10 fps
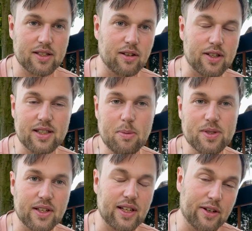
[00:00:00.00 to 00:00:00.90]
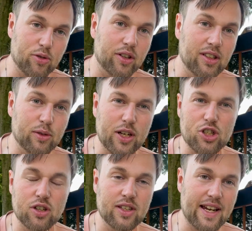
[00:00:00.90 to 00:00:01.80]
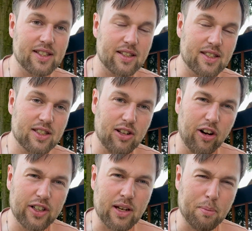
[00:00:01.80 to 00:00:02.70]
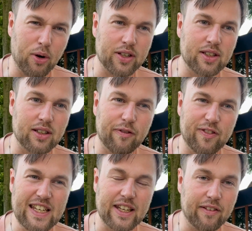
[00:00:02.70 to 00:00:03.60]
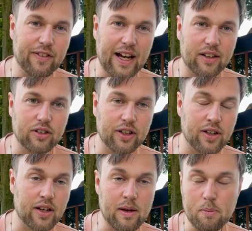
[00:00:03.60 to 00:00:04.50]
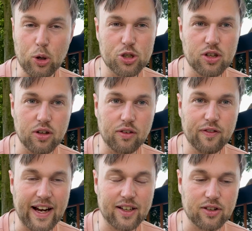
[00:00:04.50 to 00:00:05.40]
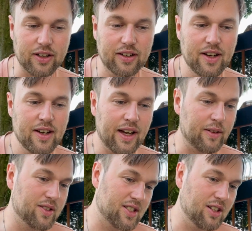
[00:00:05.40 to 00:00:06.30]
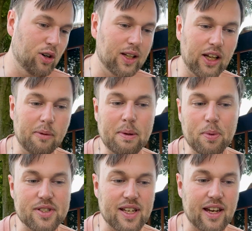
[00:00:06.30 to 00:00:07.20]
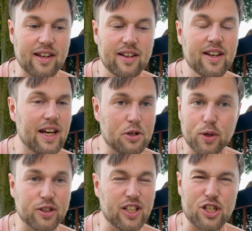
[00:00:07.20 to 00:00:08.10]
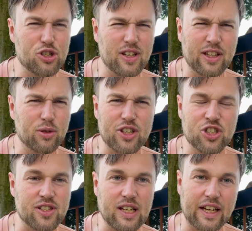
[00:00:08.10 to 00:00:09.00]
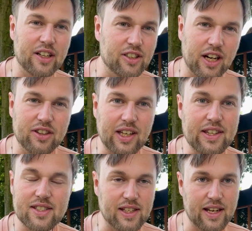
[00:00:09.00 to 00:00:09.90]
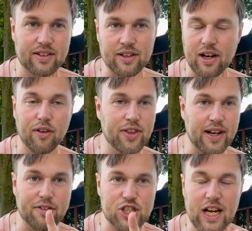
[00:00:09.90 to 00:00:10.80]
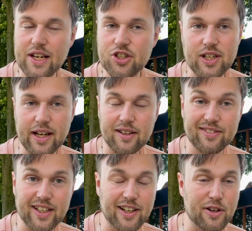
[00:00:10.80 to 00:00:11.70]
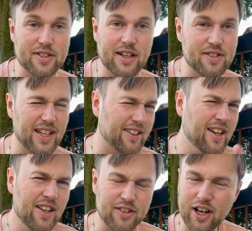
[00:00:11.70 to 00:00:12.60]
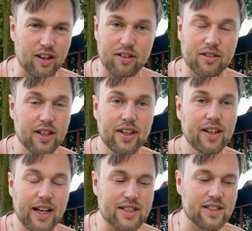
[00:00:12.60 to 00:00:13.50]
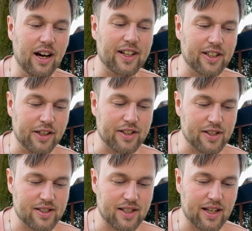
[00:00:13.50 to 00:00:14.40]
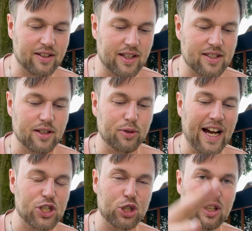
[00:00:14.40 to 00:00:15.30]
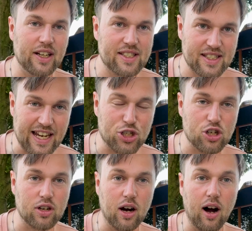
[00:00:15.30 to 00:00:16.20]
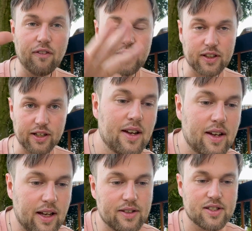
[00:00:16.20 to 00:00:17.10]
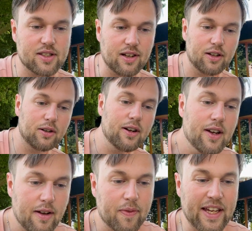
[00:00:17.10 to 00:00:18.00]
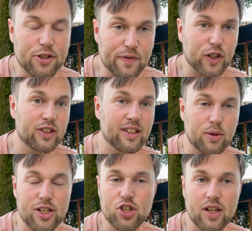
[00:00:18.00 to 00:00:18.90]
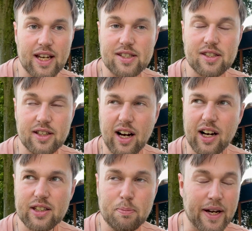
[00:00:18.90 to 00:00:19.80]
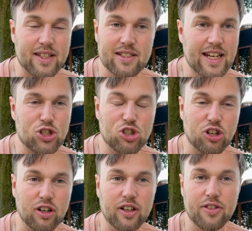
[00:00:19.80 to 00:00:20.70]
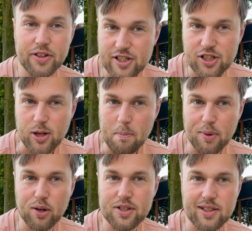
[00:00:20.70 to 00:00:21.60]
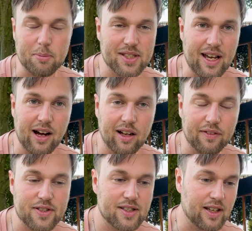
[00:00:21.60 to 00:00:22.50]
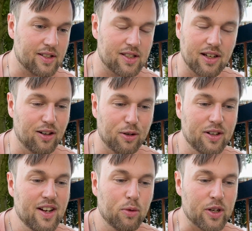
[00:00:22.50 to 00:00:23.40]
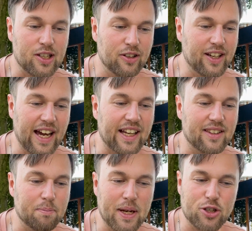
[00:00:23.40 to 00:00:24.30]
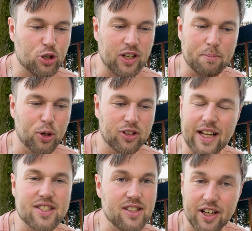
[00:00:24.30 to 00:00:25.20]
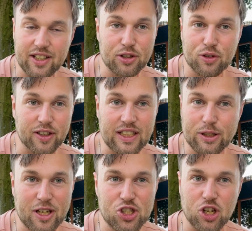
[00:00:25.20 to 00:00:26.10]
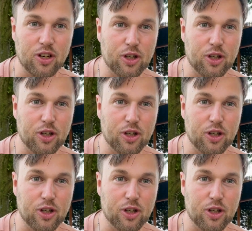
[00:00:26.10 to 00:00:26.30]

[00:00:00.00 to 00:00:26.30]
So it seems that introverted intuition takes its starting point in the feeling factor and an emotional factor. And so a lot of people say introverted intuition is like a gut instinct. And often I've challenged that in videos and I've said, no, it's not a gut instinct. It's the rationalization of a gut. And so introverted intuition is not by its nature the symbols themselves. And so when you look at a picture in a book, that's not introverted intuition.